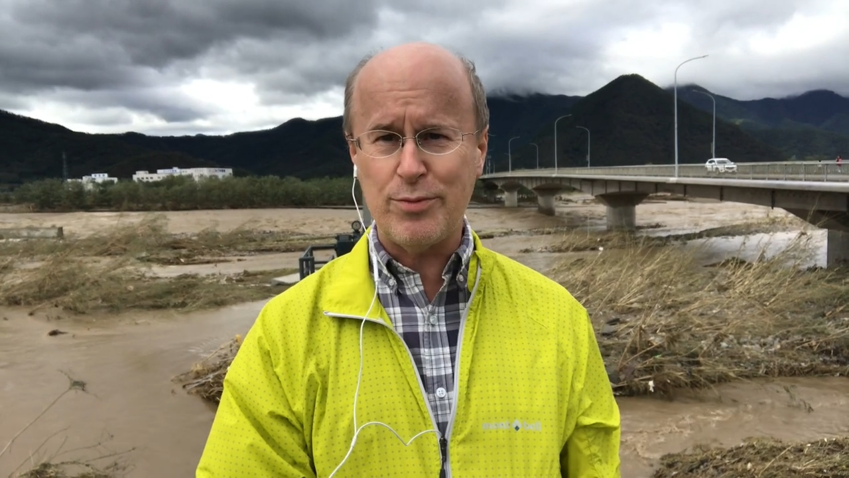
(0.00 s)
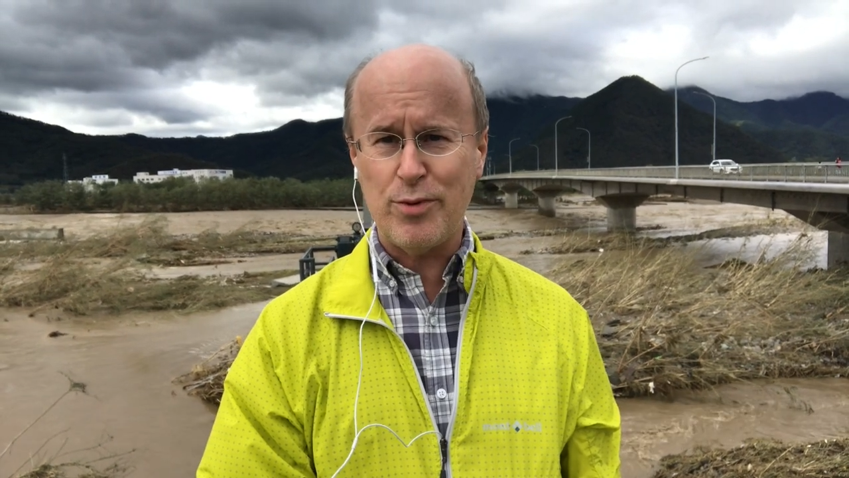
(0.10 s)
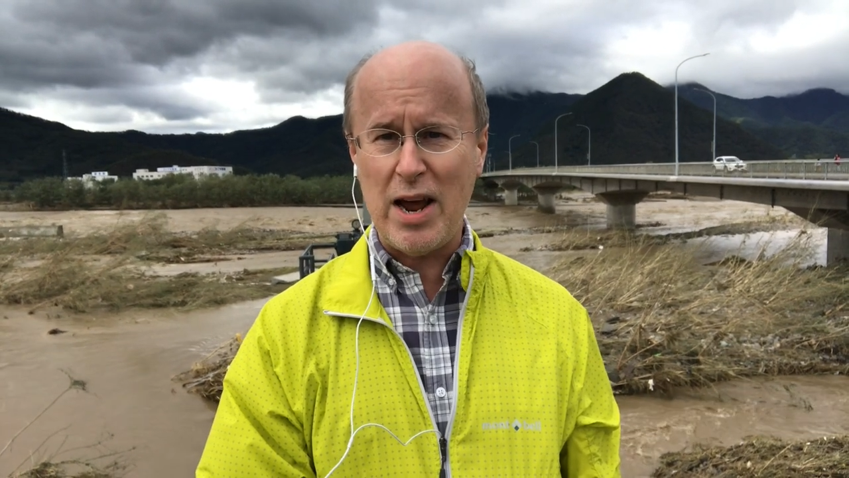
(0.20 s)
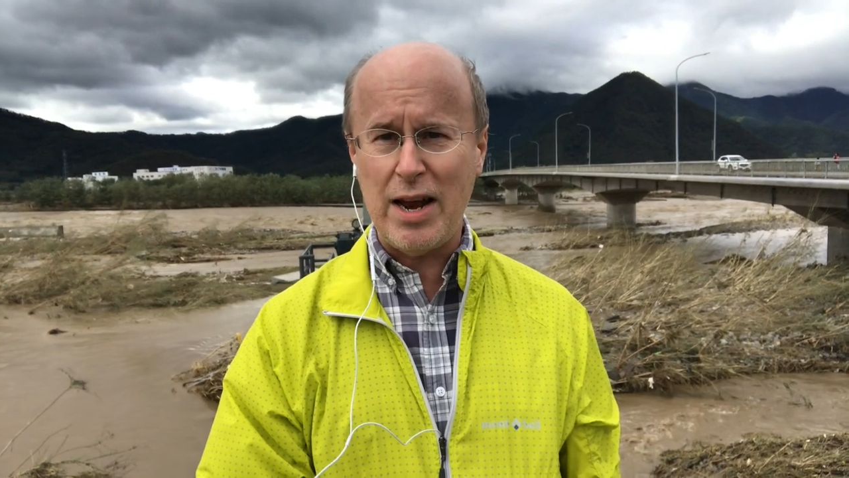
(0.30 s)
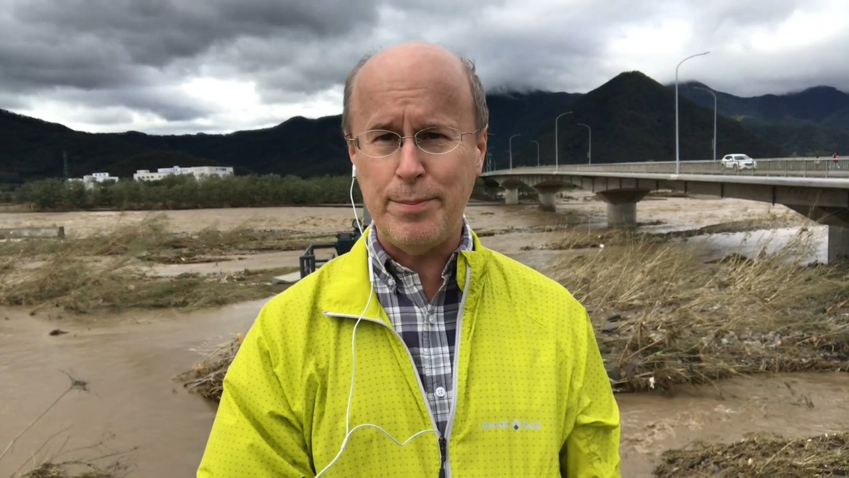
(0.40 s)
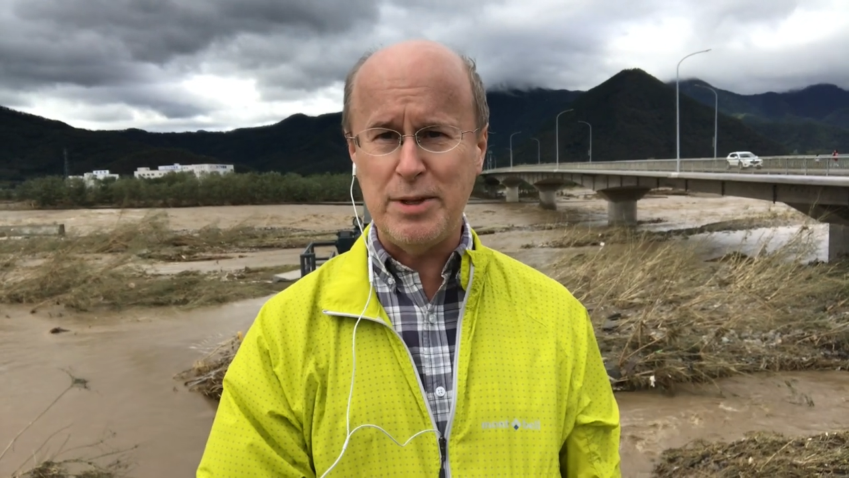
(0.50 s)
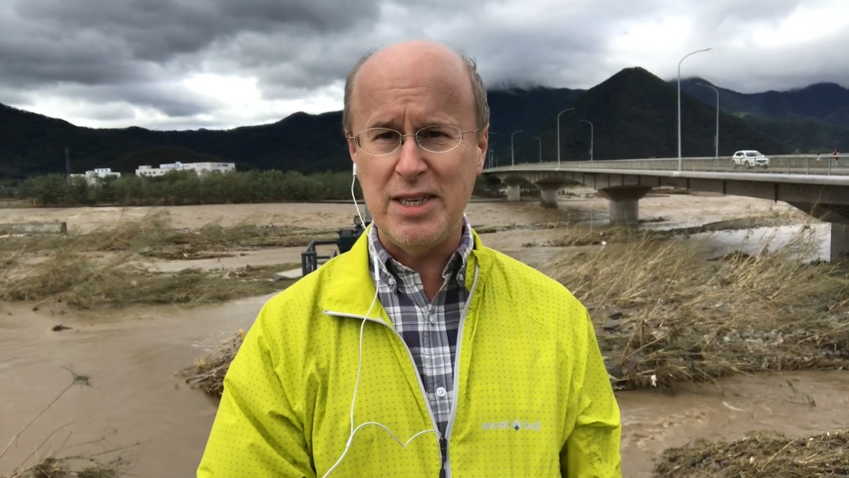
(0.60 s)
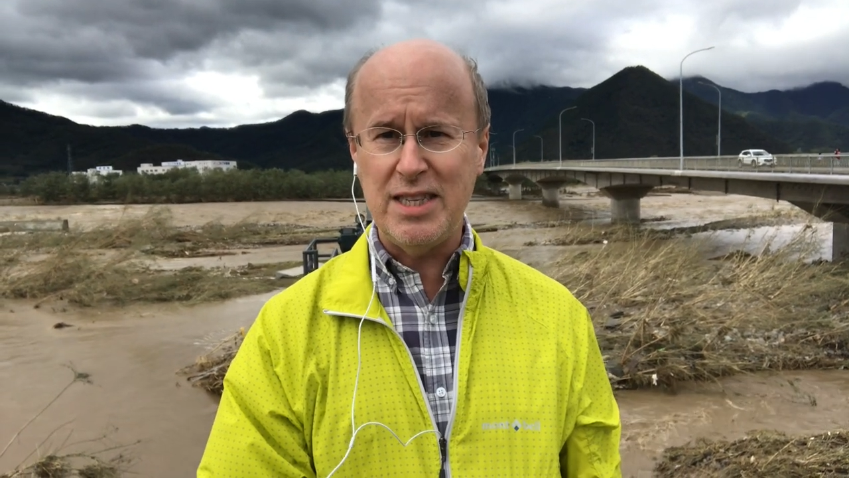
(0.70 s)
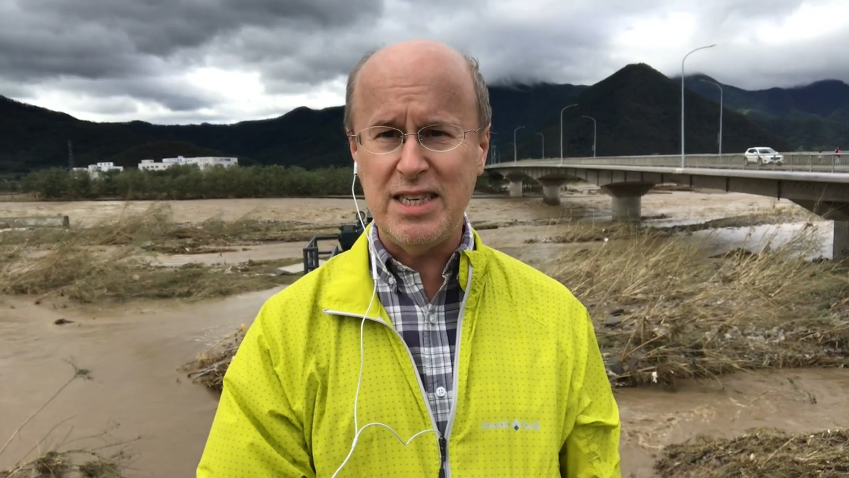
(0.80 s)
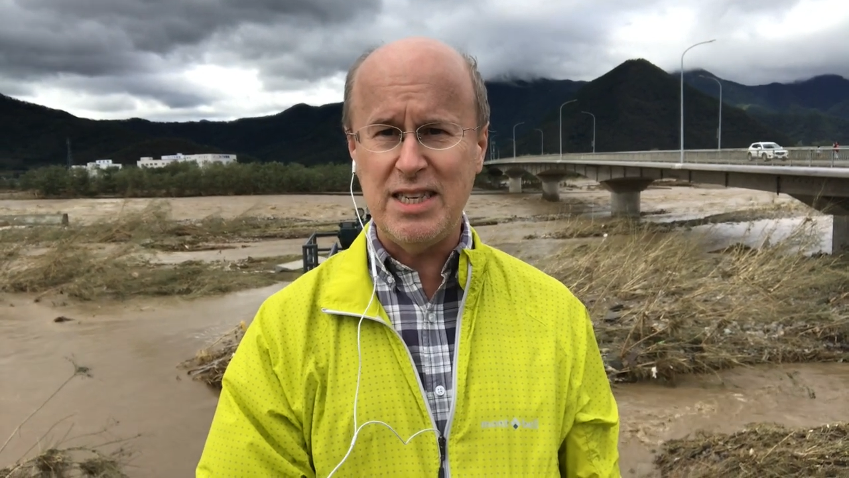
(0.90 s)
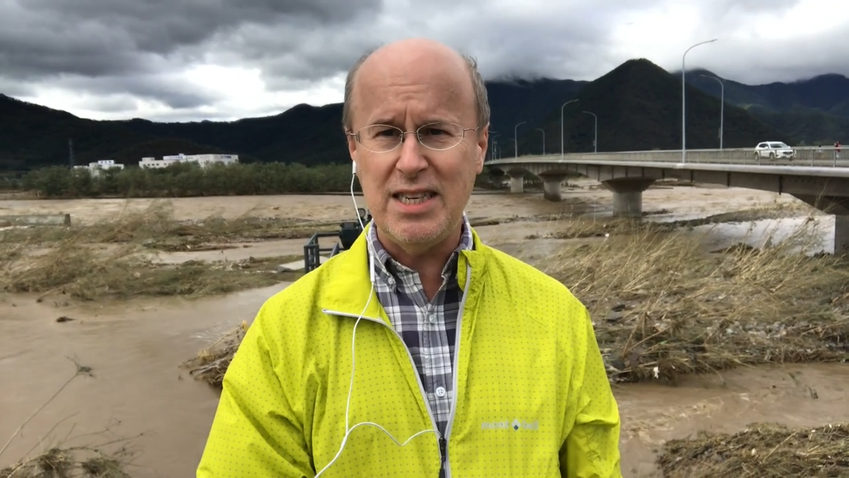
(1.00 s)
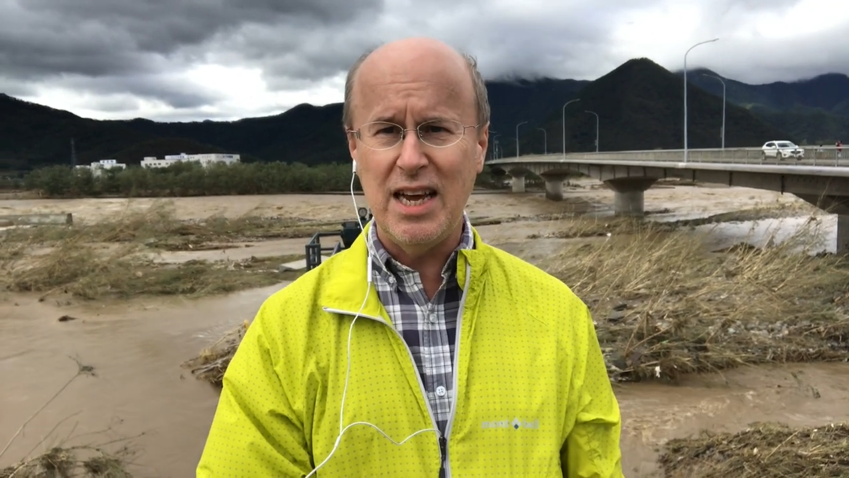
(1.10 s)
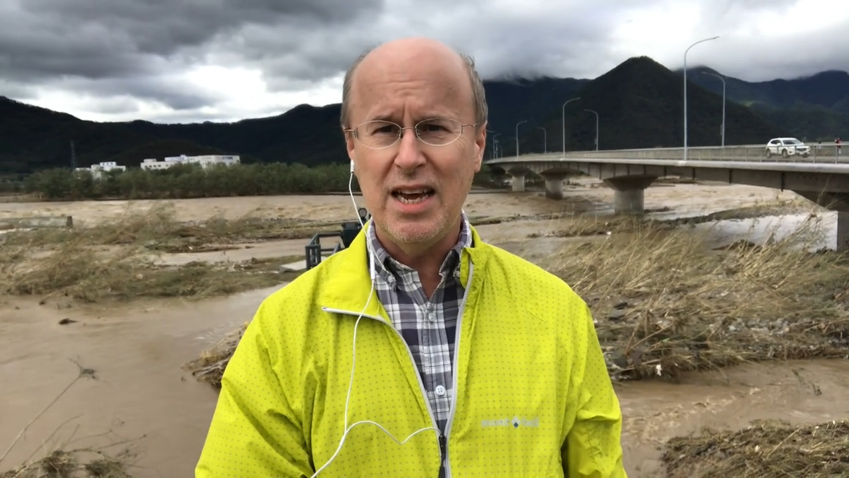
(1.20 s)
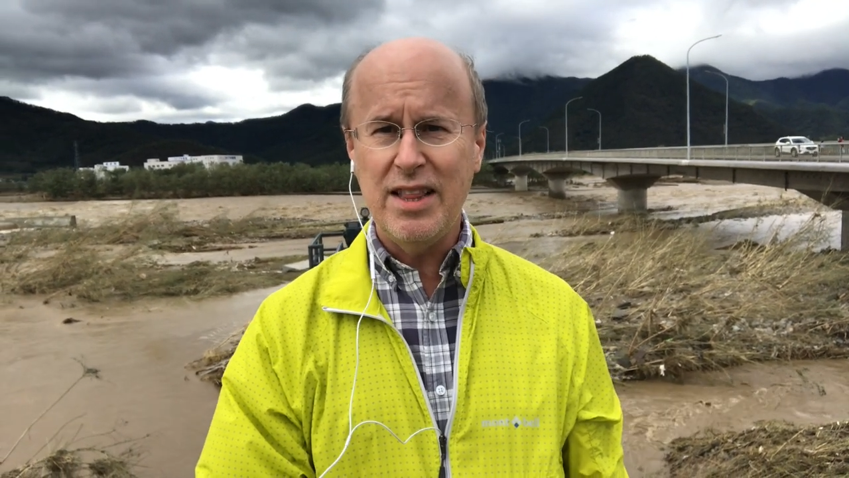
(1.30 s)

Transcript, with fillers: right up to the,